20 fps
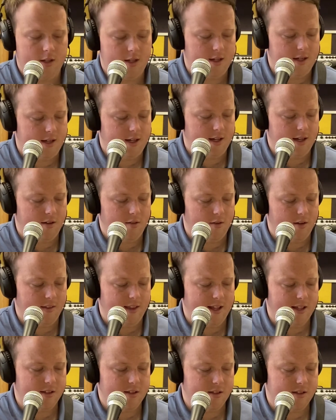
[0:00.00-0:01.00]
and
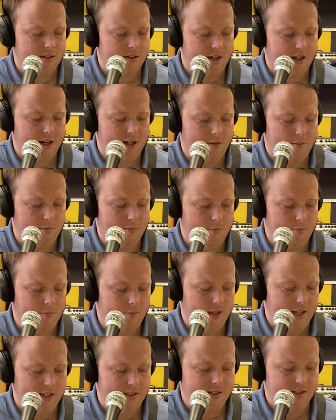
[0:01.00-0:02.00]
that's
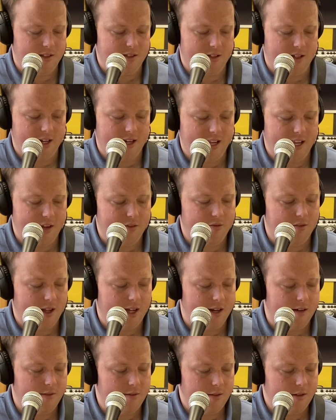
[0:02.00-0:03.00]
an E
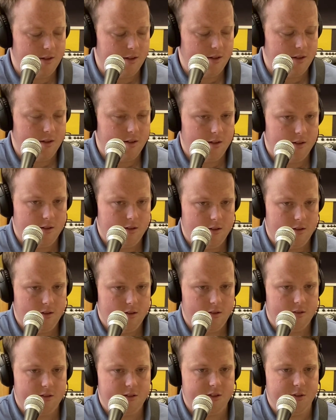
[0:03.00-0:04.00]
flat
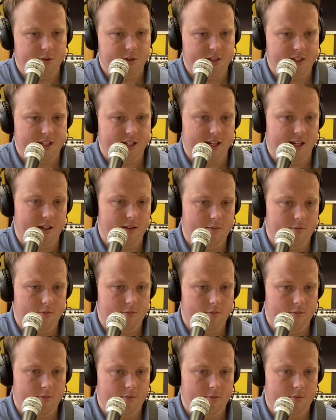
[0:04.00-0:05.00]
to a D.
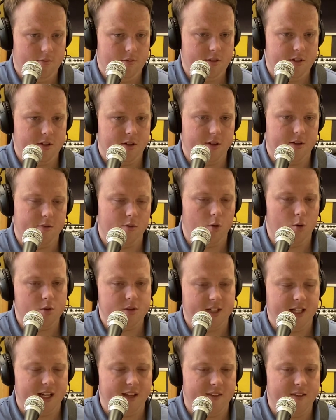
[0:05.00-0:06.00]
So all
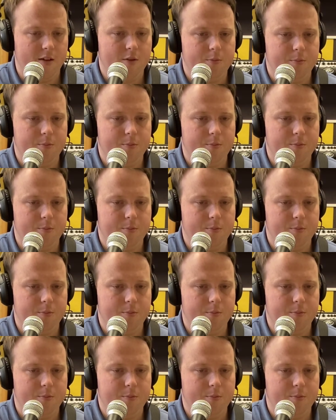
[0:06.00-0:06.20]
together.